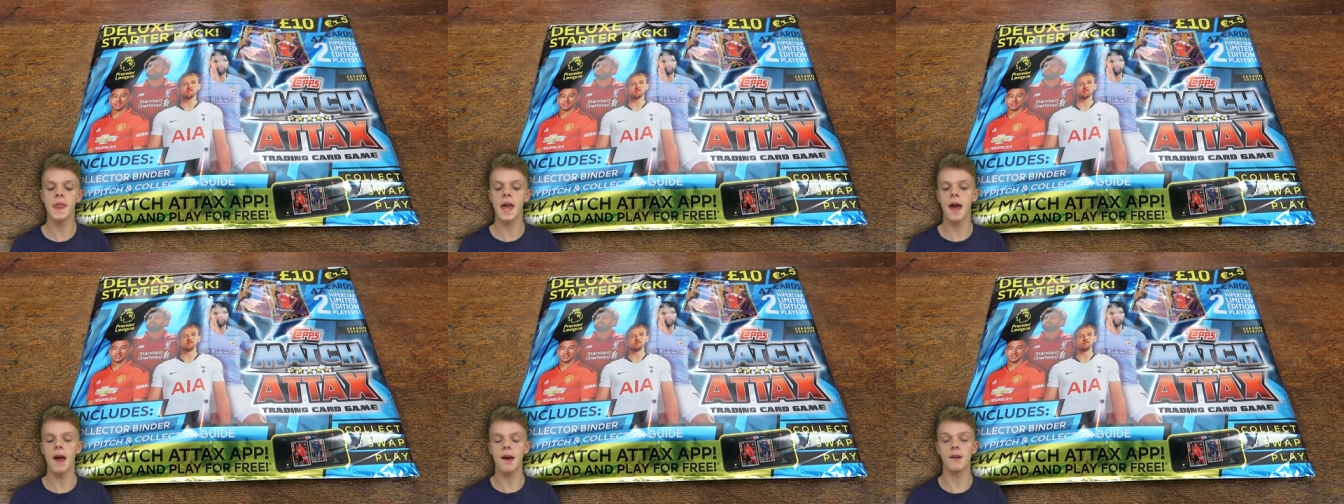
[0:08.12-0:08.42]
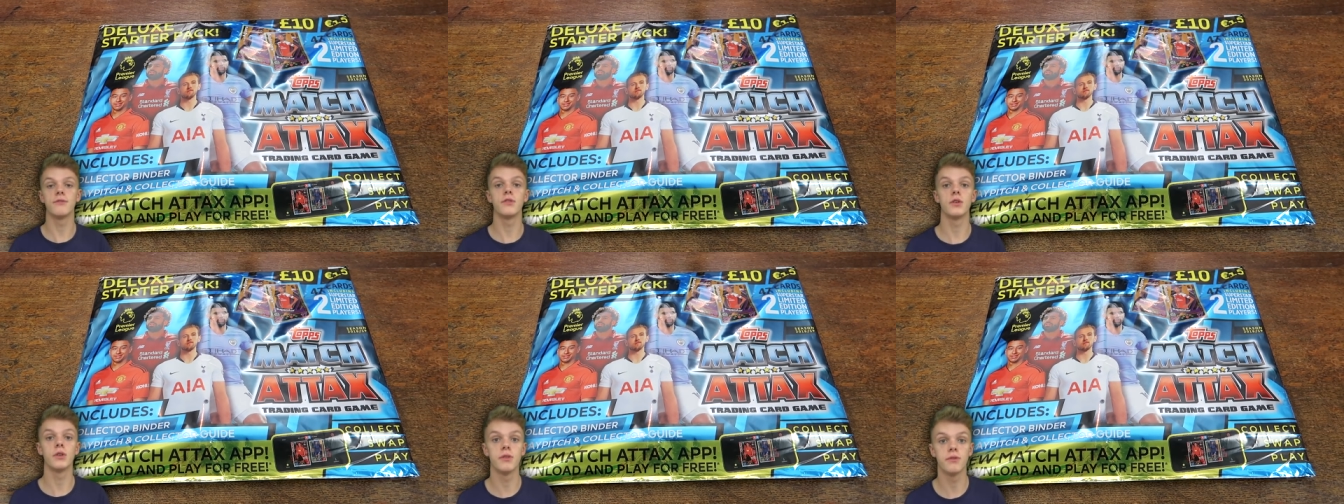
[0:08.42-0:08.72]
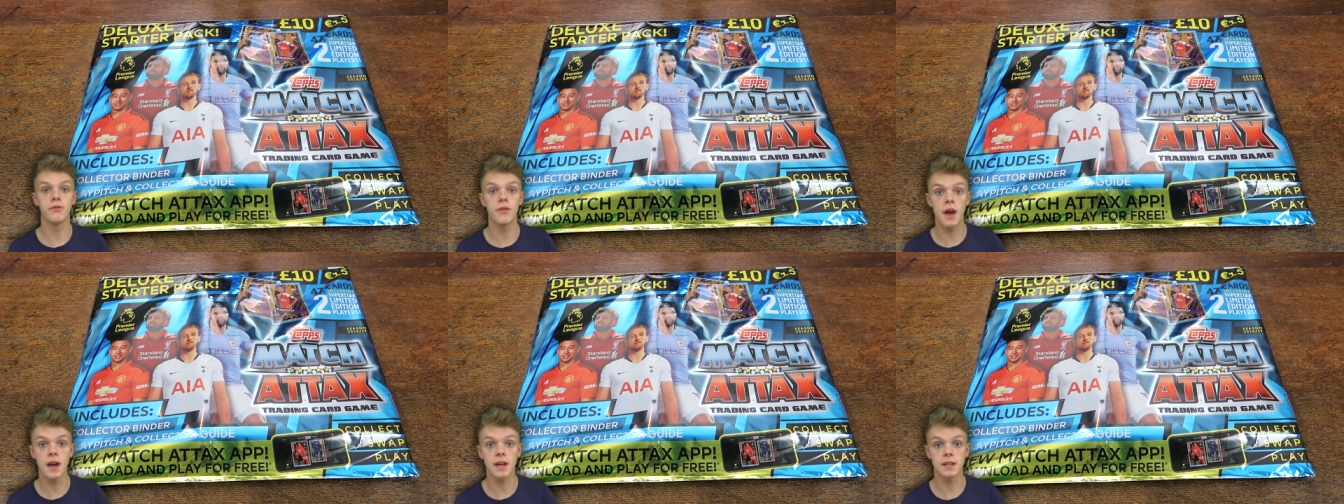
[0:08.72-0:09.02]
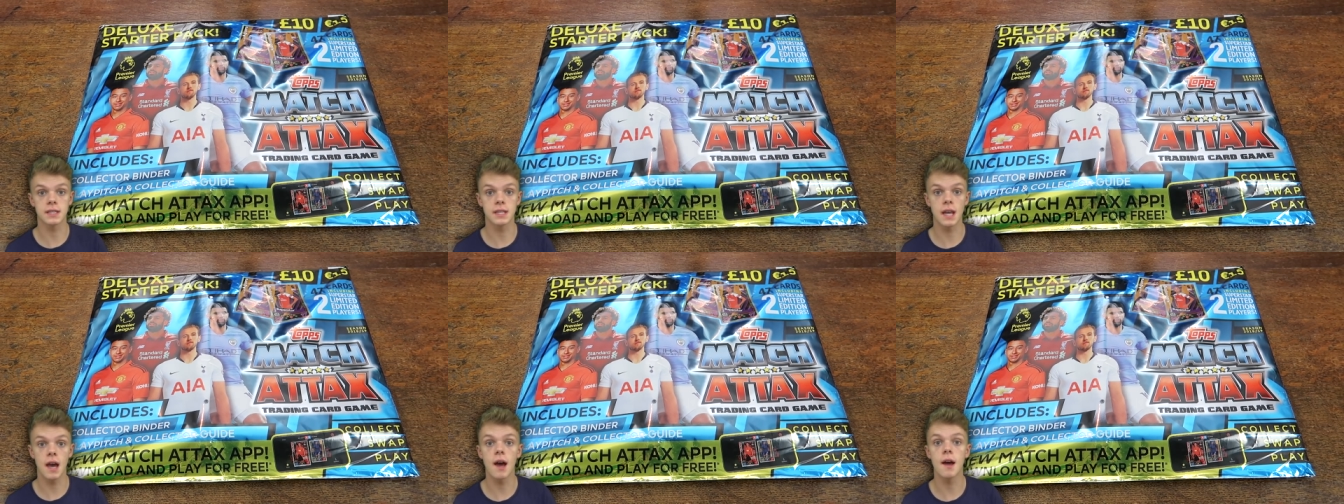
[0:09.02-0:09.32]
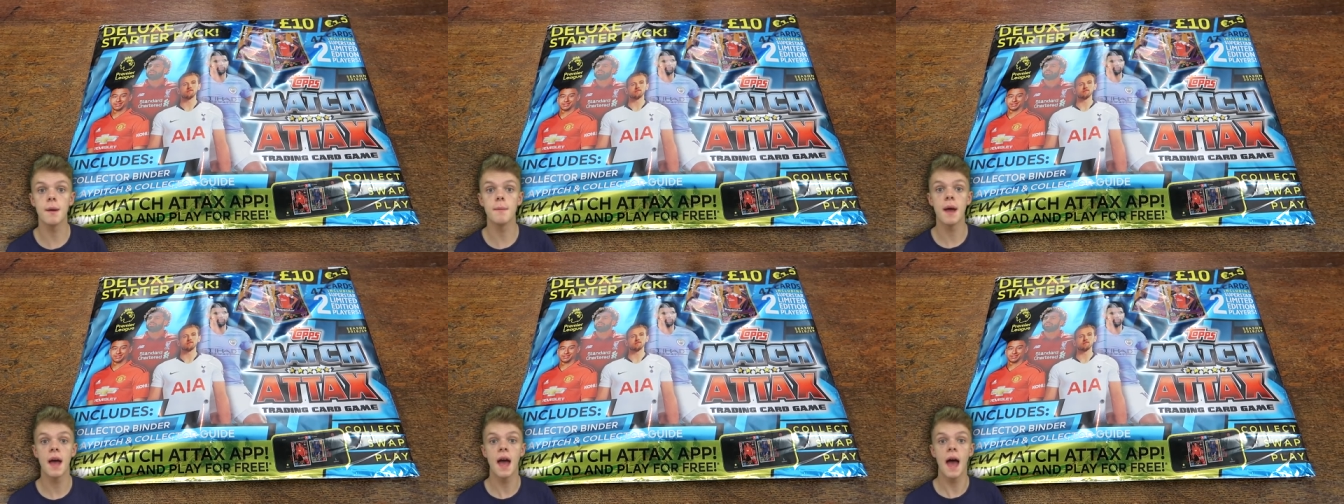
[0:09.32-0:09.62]
uh, for the first
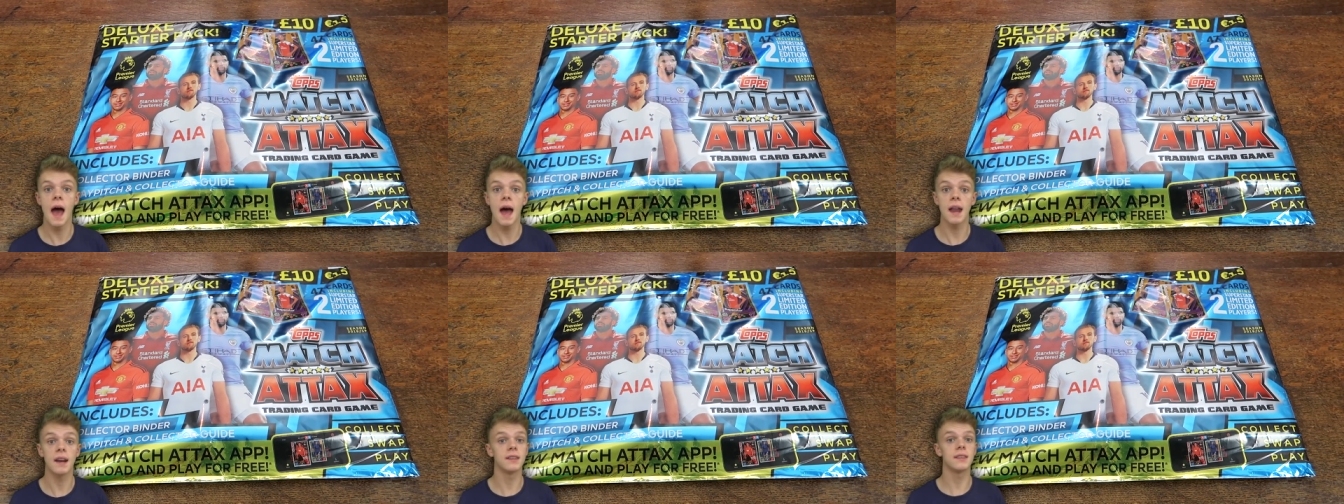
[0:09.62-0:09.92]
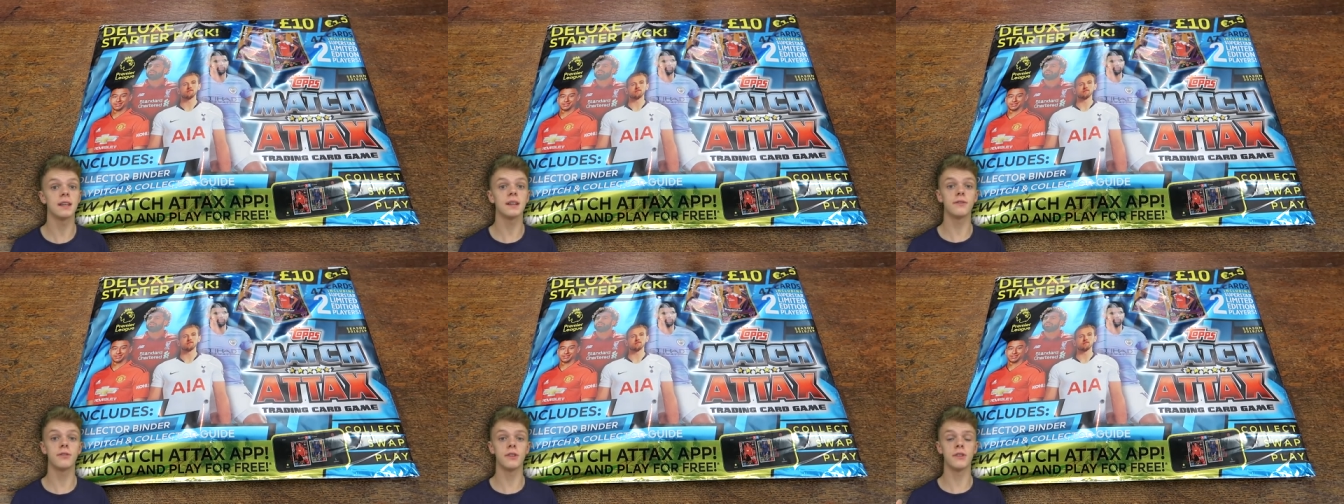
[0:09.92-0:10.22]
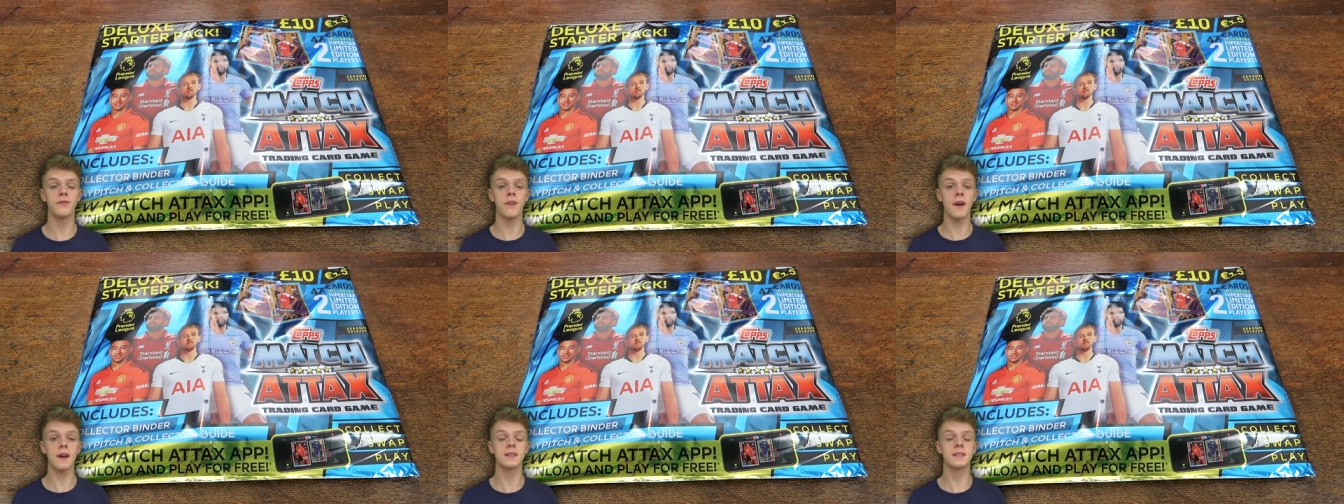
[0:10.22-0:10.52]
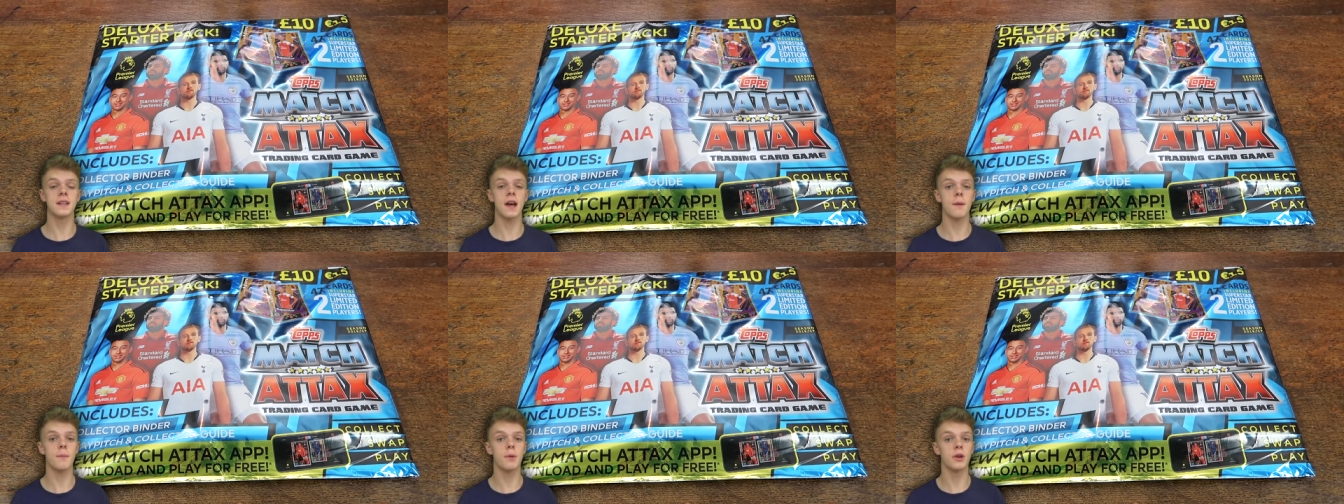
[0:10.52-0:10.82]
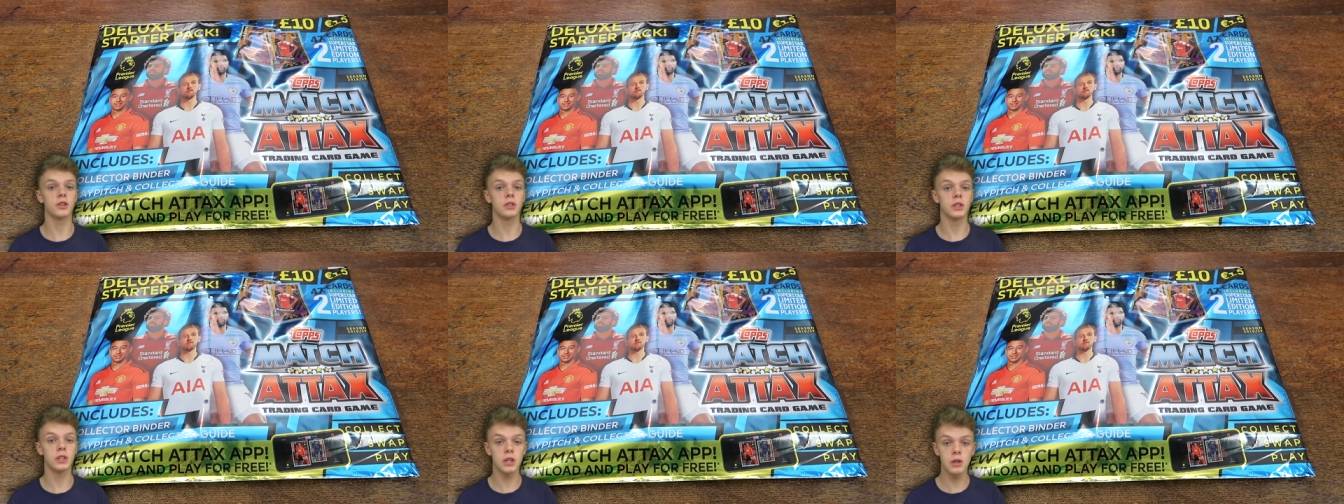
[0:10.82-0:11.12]
time and I think for the first time
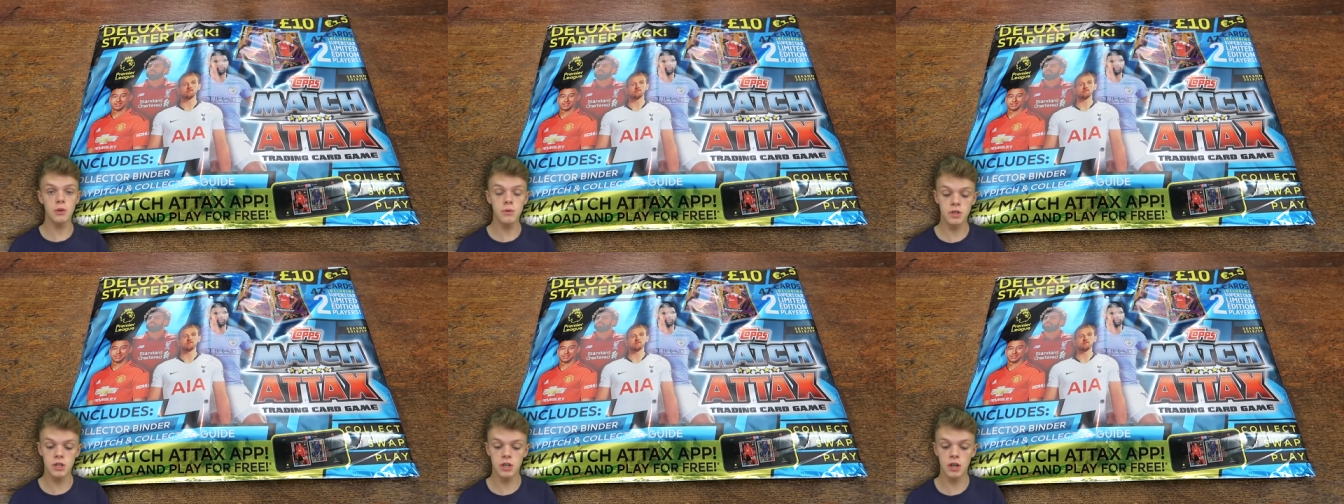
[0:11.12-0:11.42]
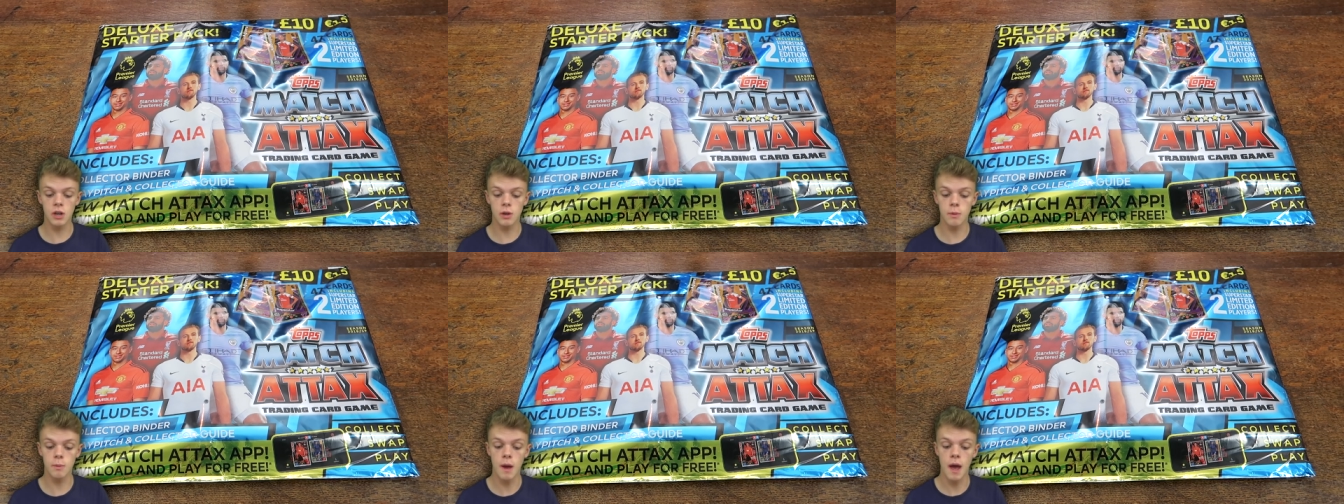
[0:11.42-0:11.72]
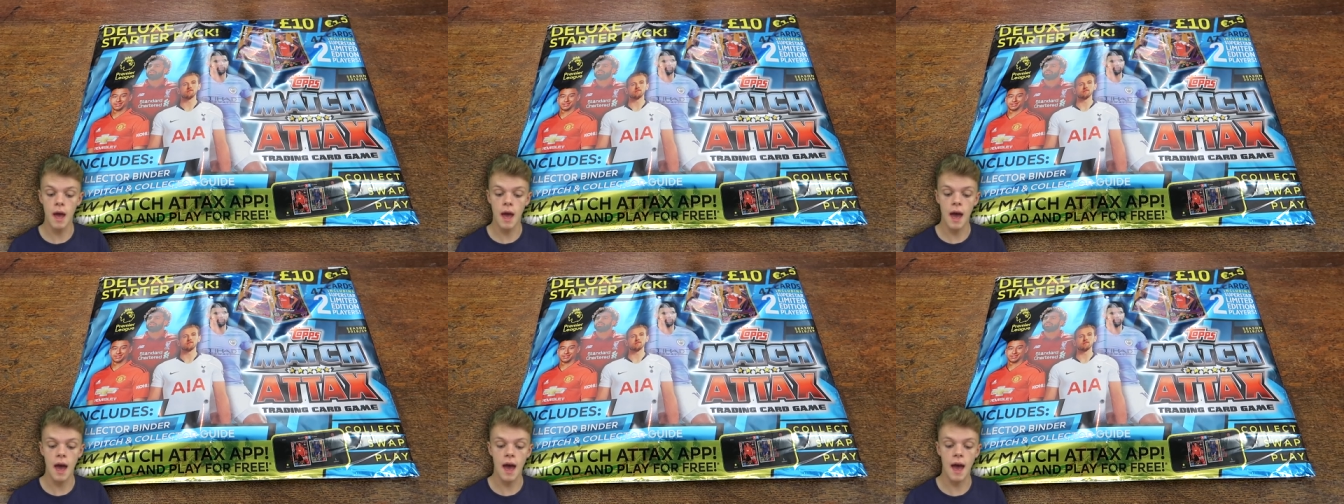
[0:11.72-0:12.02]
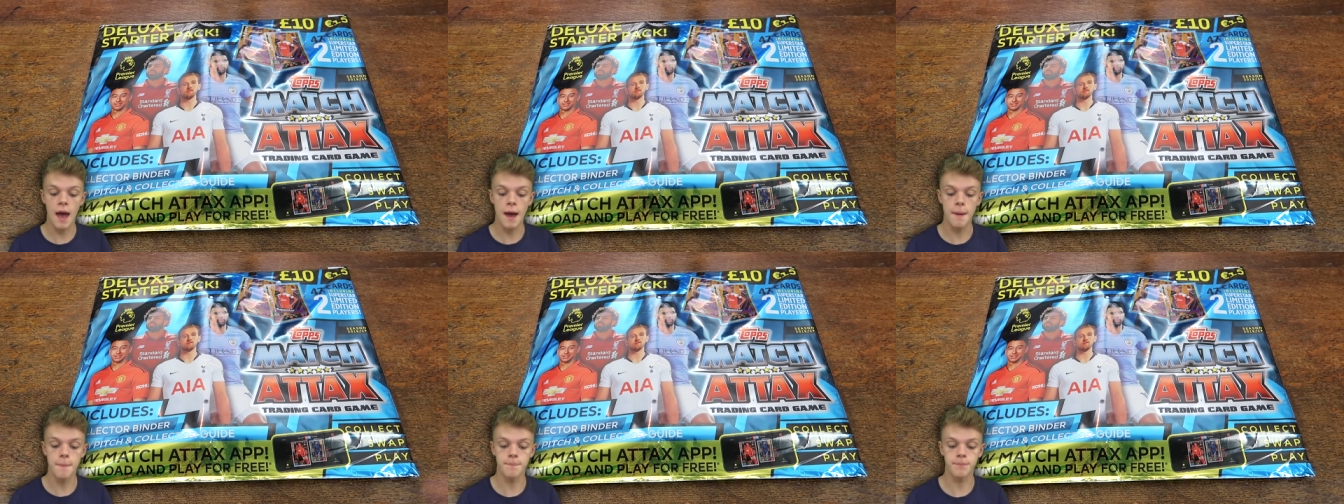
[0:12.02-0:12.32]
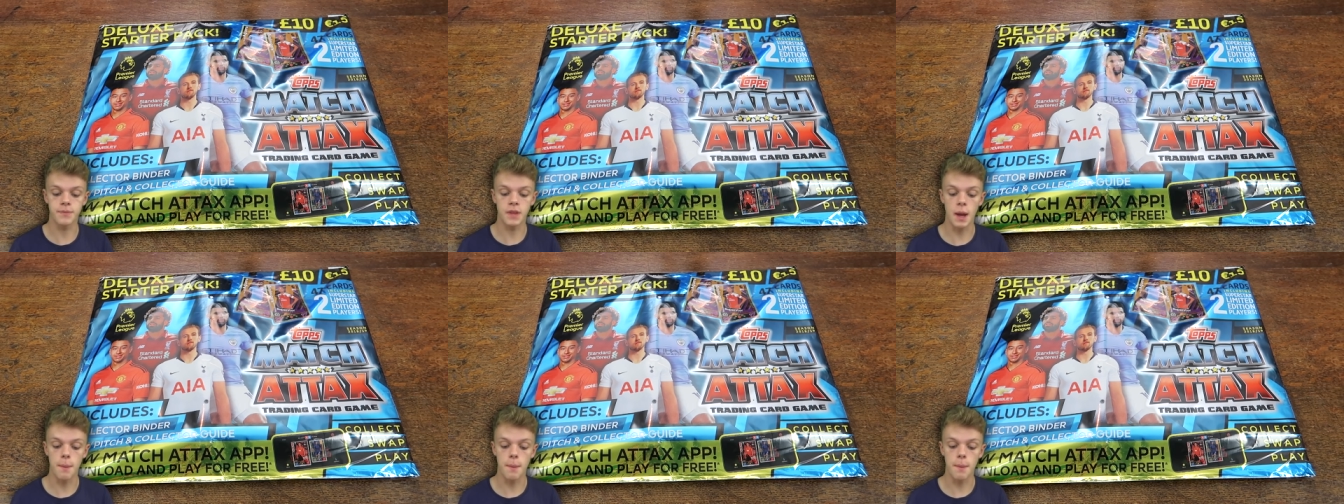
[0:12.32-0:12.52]
on YouTube um,